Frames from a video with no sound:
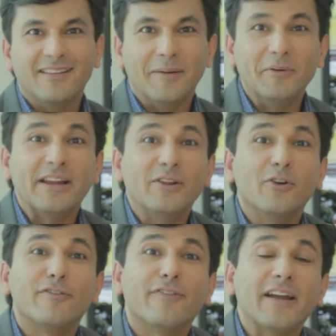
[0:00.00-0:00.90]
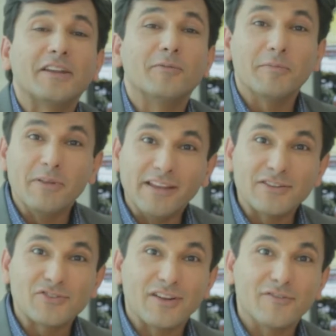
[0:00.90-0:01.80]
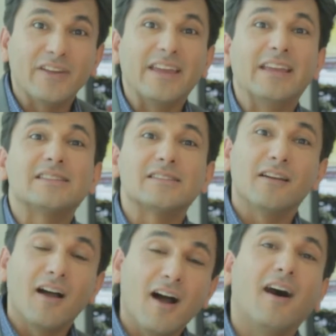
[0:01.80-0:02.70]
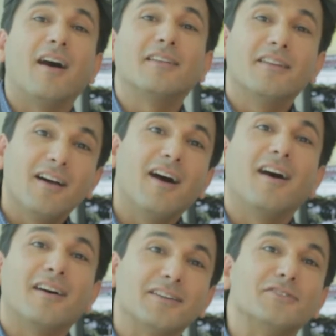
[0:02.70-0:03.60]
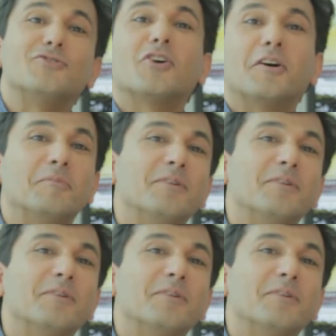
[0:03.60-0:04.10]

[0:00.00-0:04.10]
Let me tell you a fact about being a chef. It's a hard job.